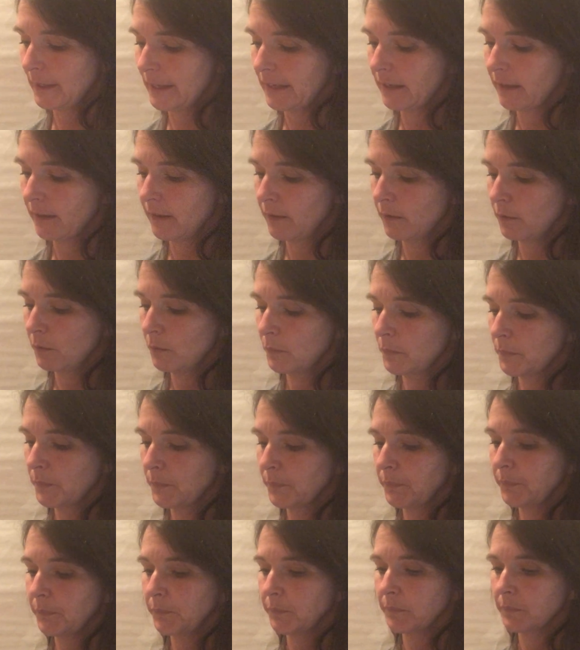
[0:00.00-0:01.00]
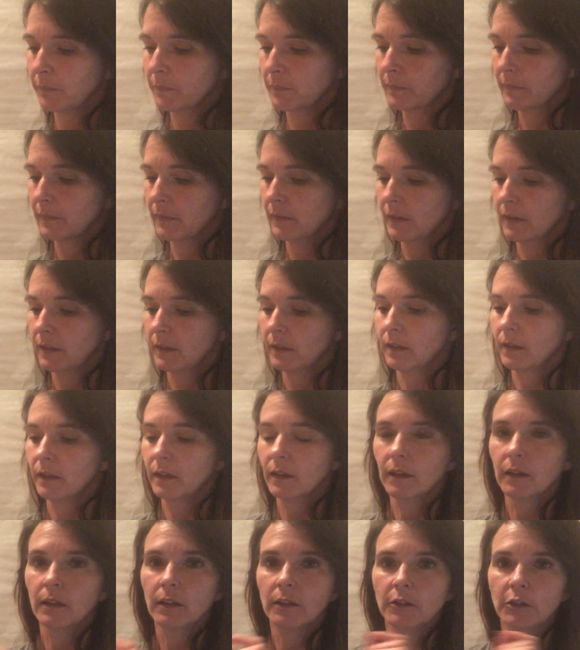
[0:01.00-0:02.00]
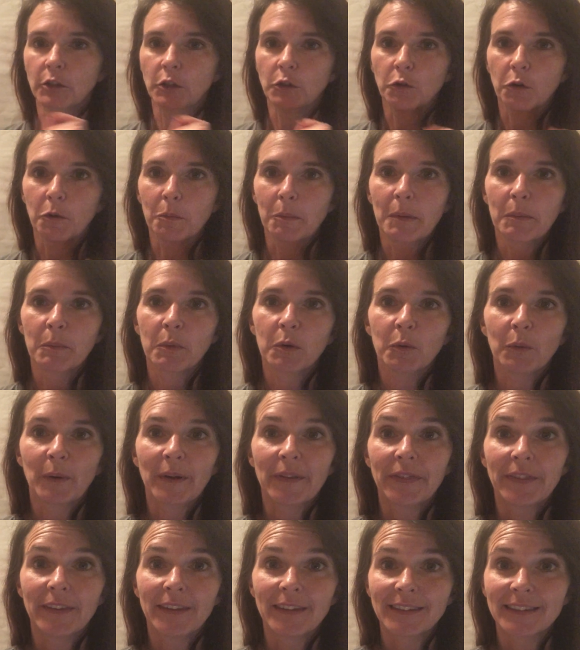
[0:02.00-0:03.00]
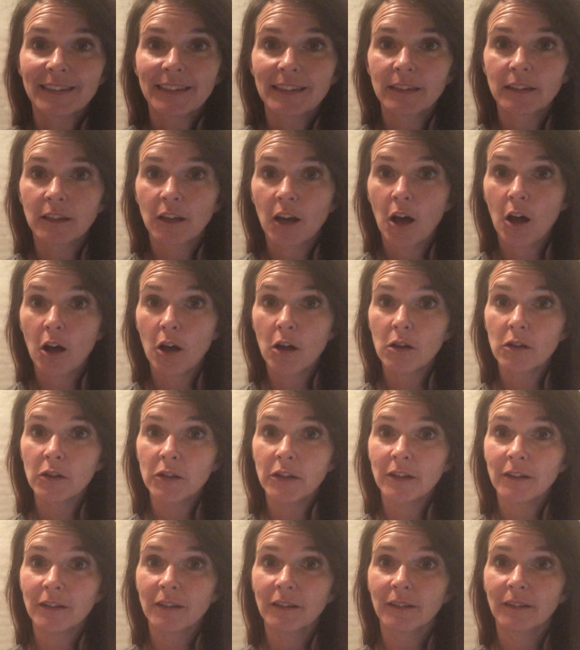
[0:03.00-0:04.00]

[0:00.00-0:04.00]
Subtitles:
we go. Do you remember what this is called?